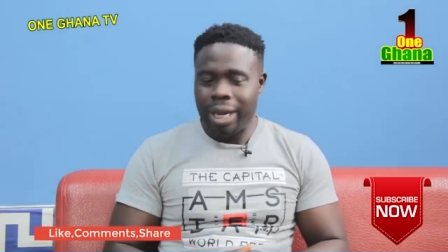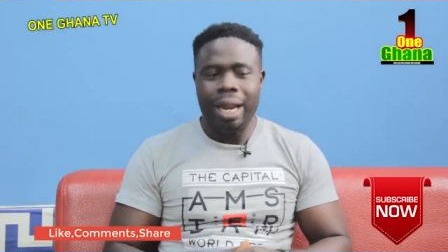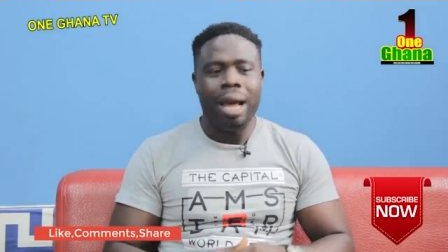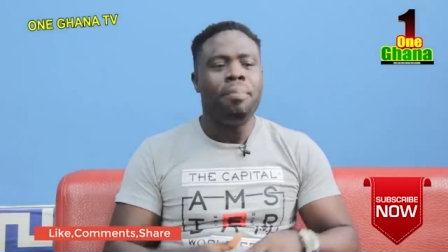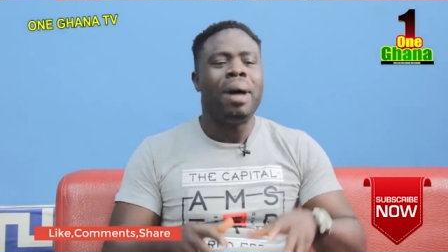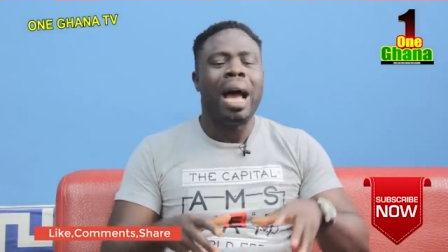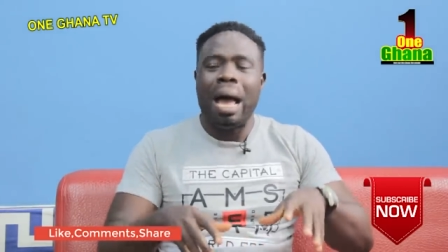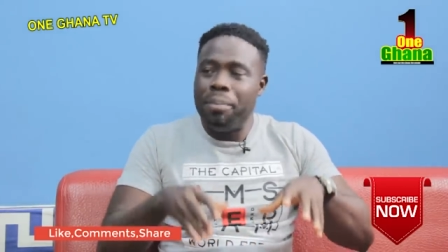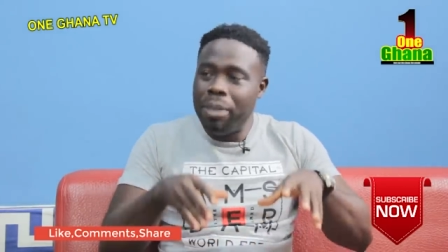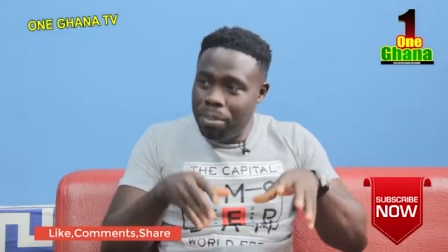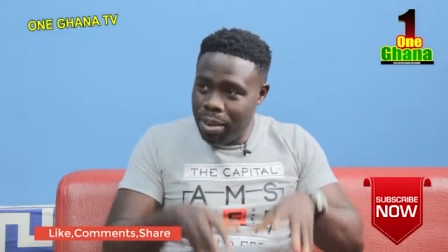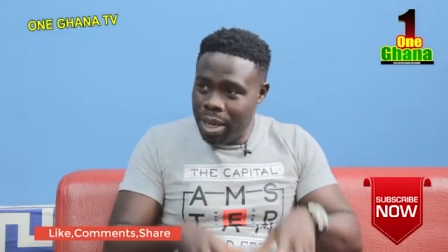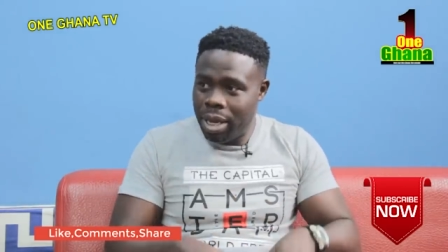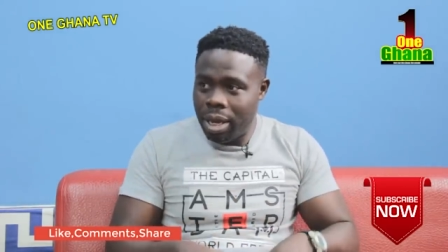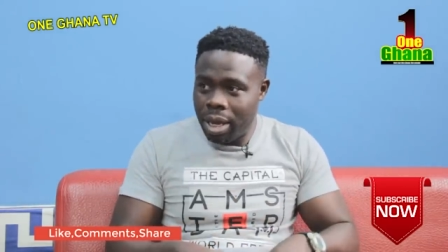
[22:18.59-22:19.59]
Now mammy
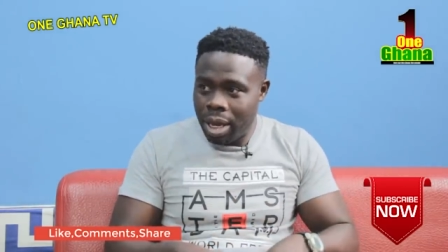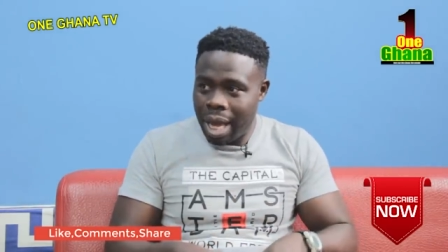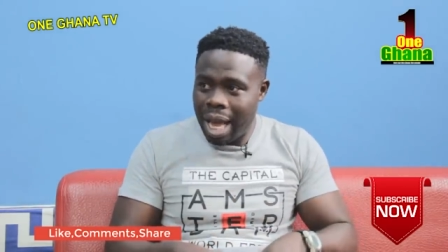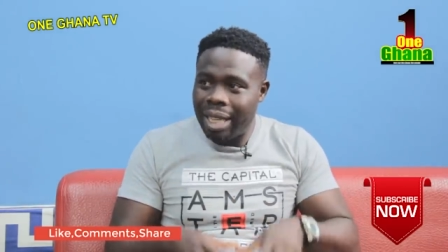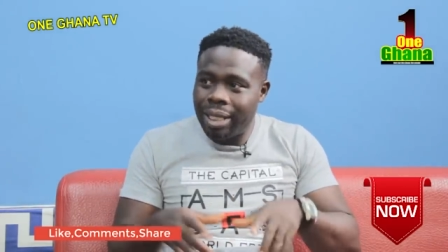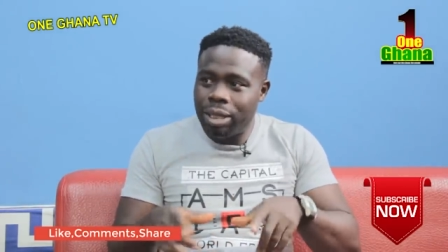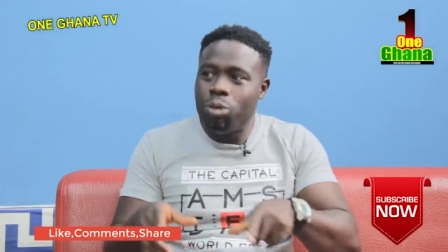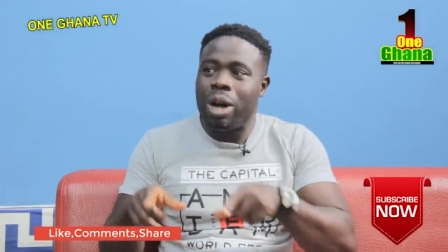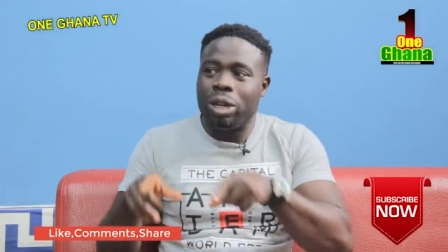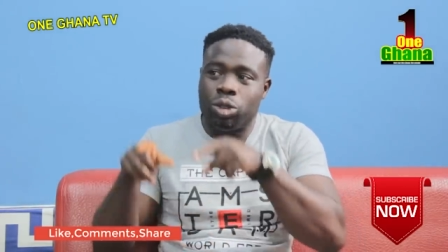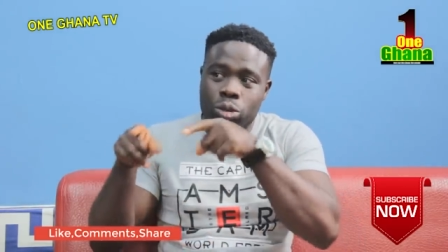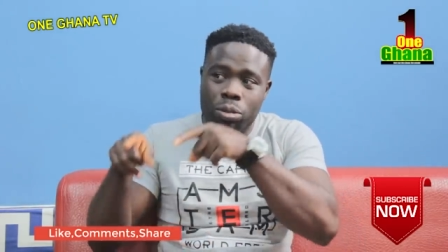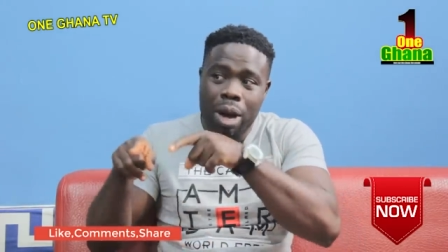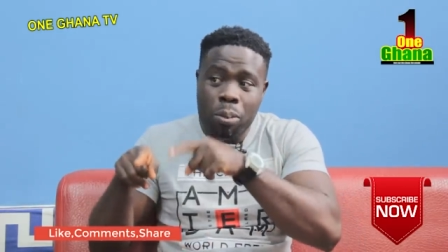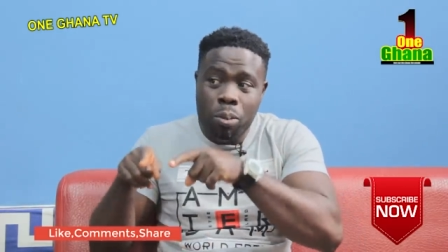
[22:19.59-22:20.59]
be as so was
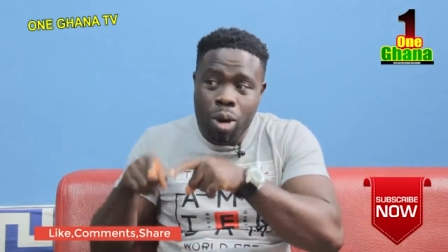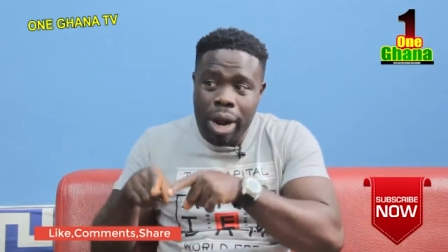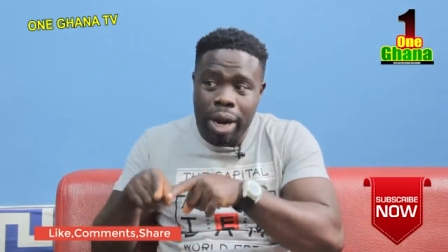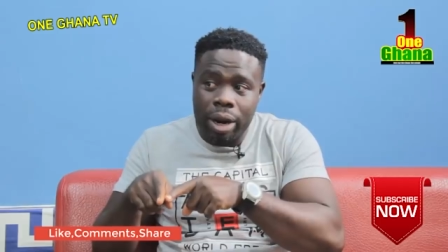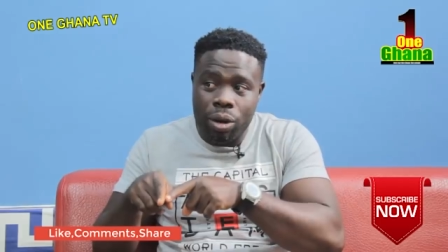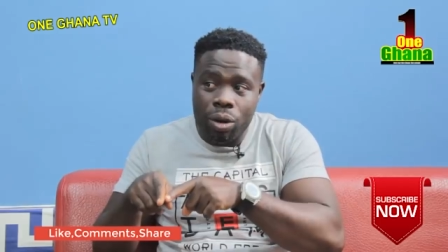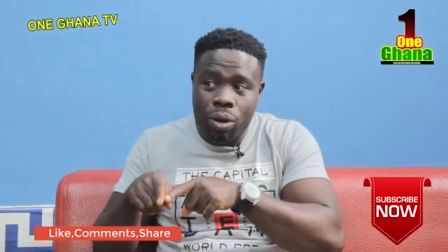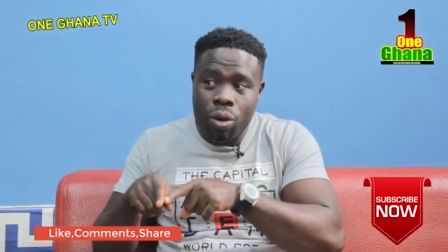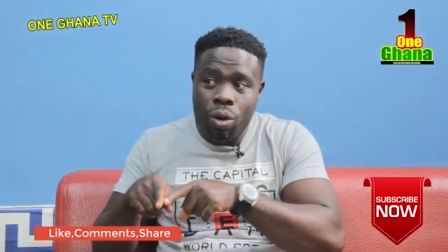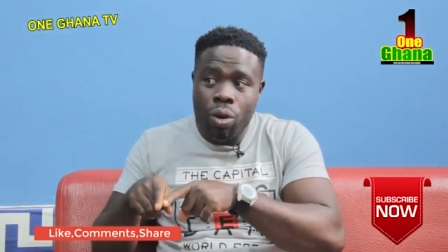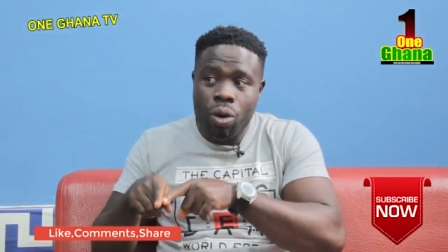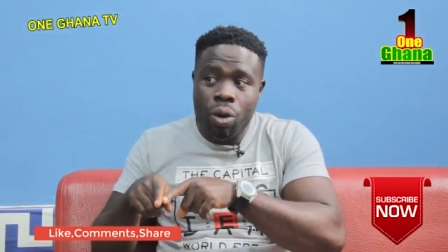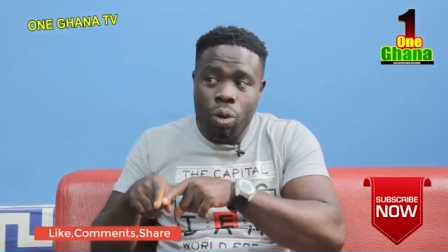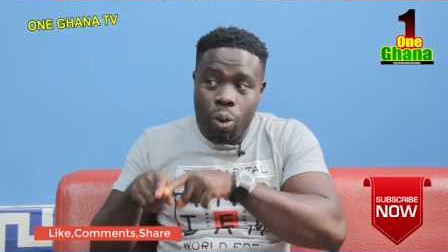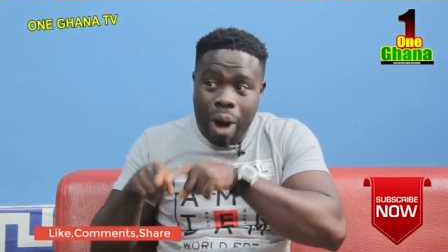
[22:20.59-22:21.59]
summer boy no
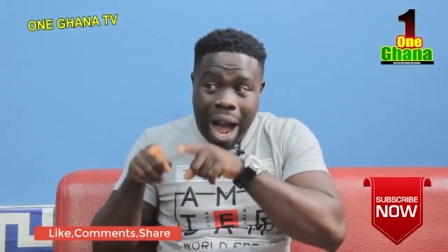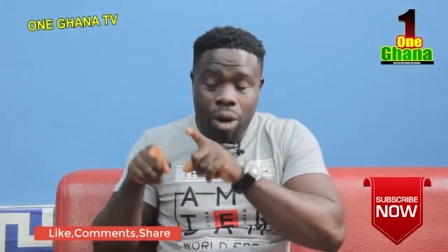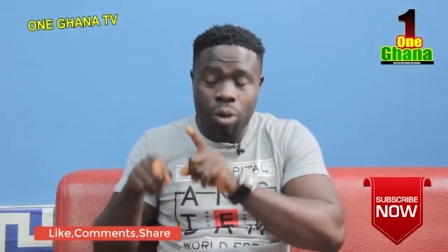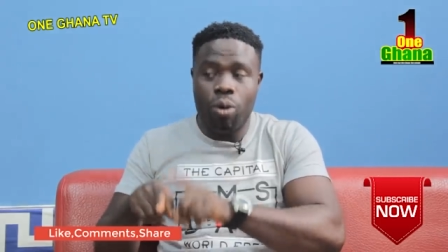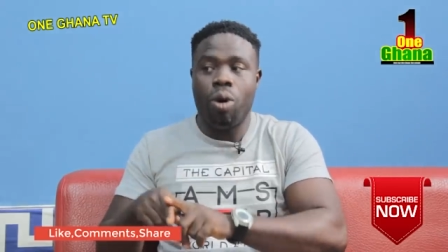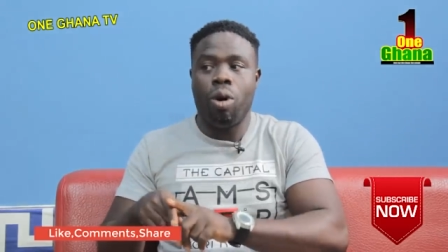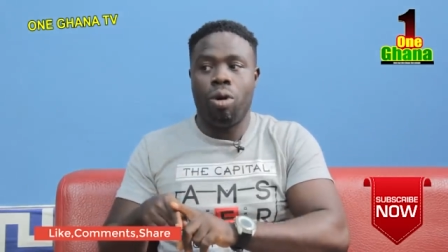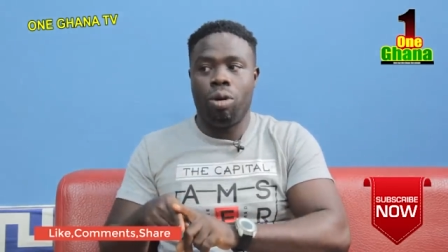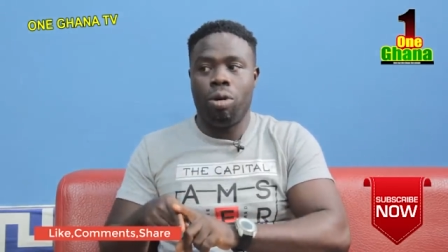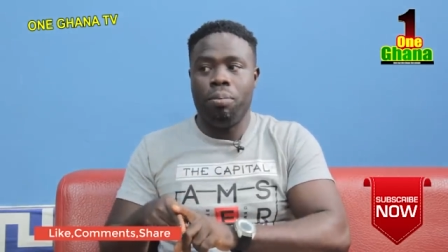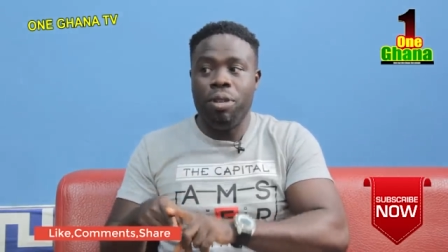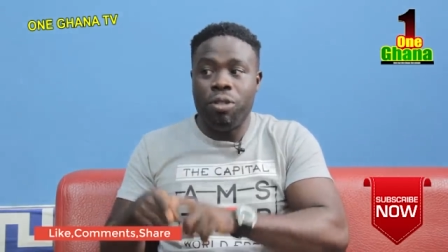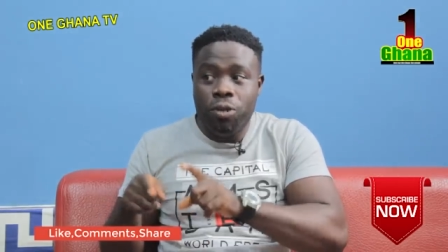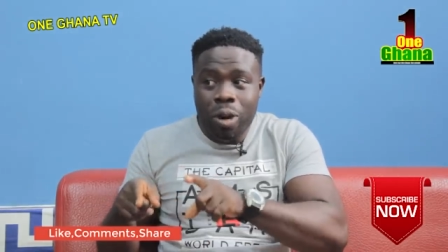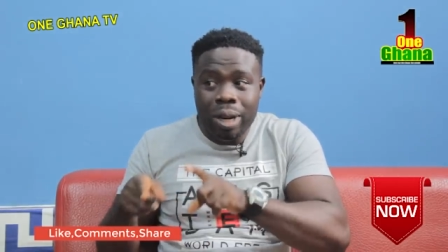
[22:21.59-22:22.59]
one call
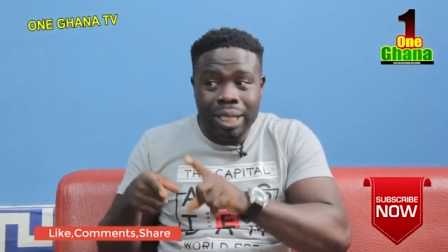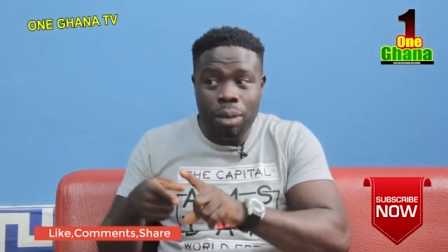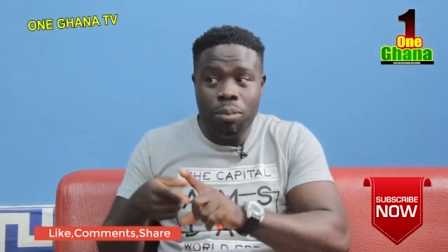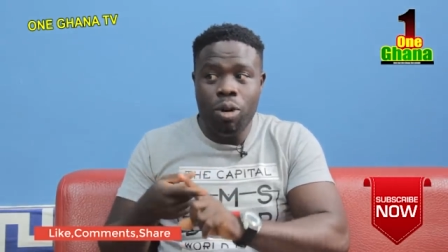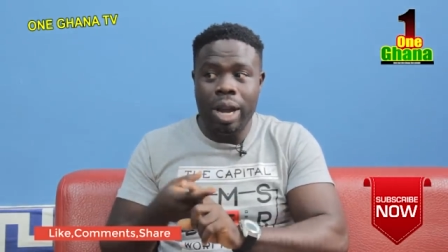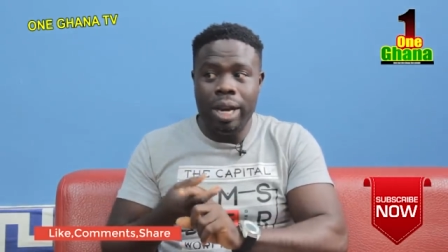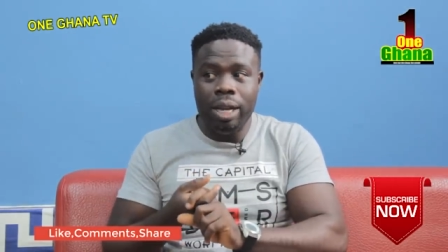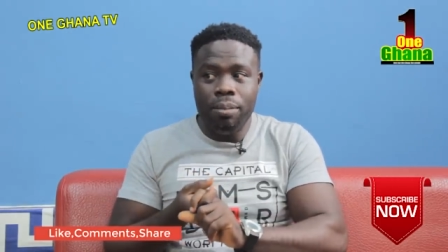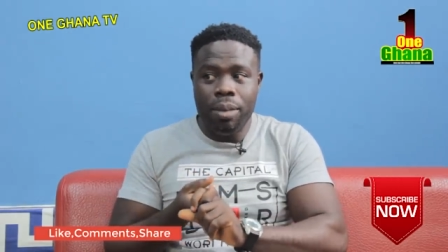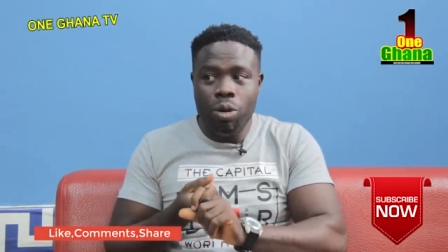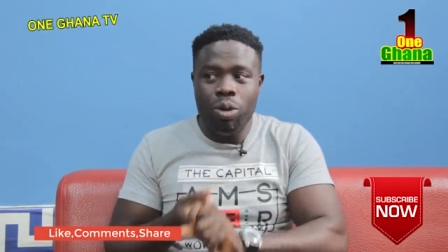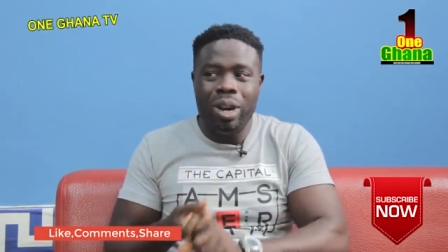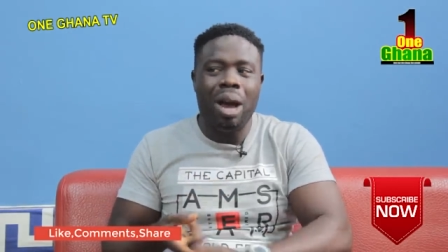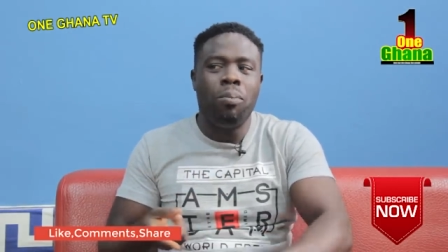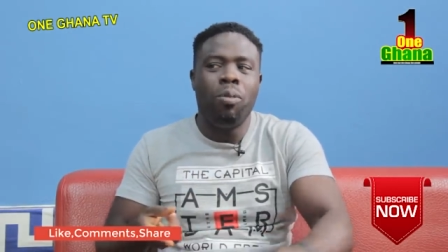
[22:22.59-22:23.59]
before some boy ni be
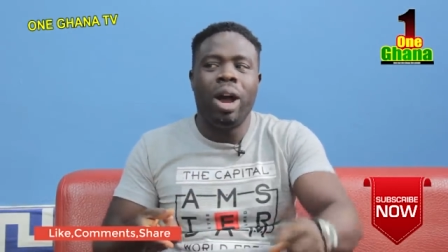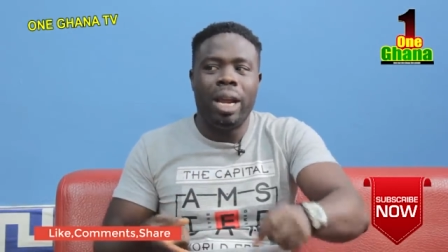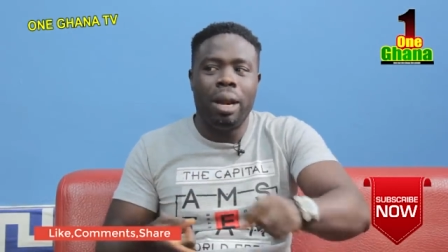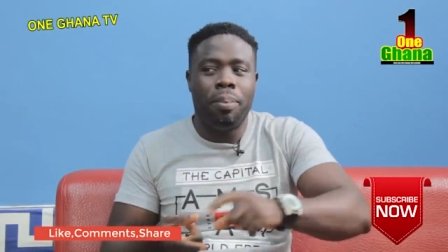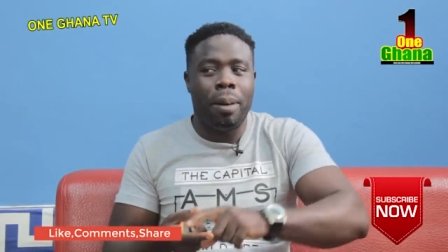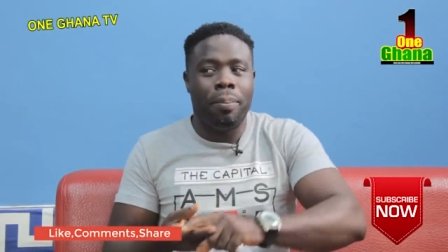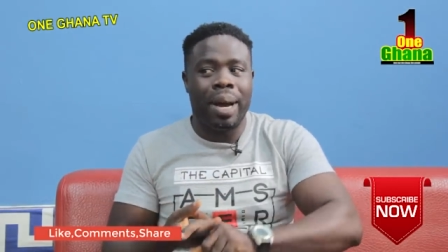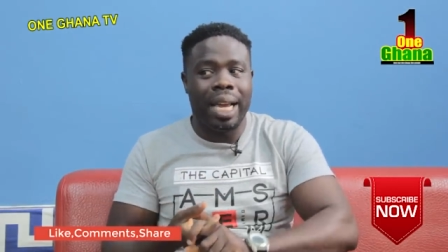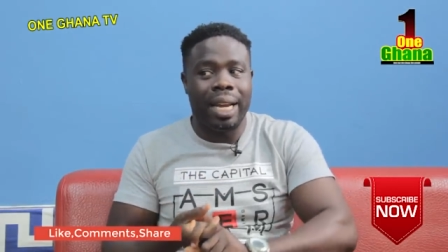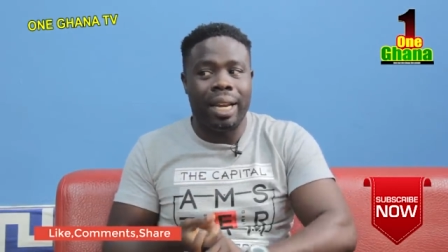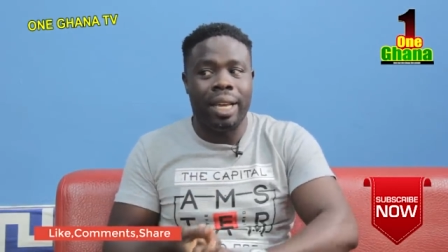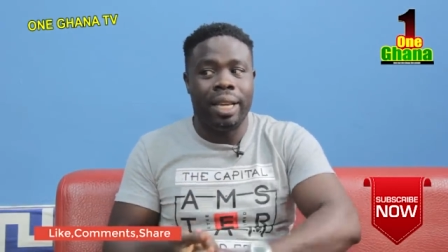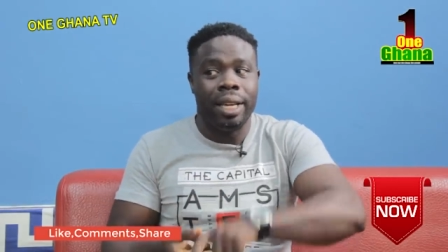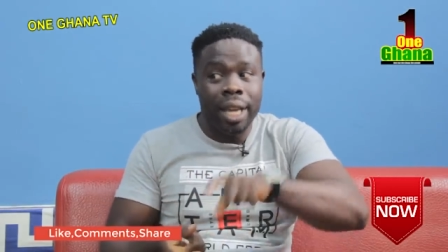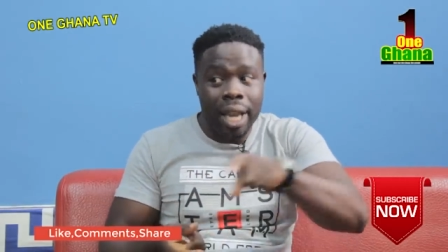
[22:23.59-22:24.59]
not boy in a papaya
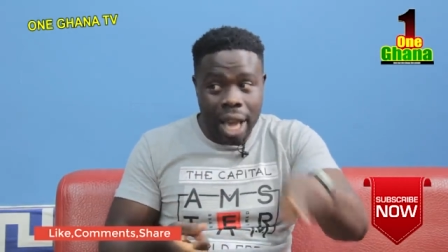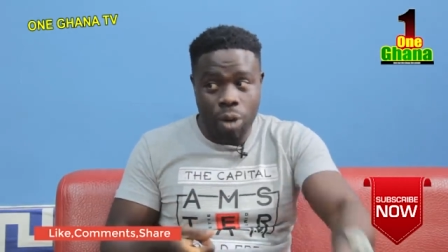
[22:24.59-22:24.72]
day.